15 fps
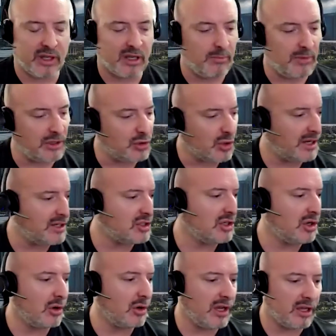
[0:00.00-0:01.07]
it can be a trade
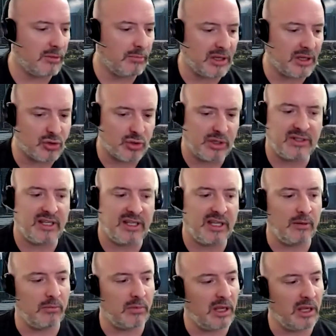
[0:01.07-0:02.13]
show, it can be a street team,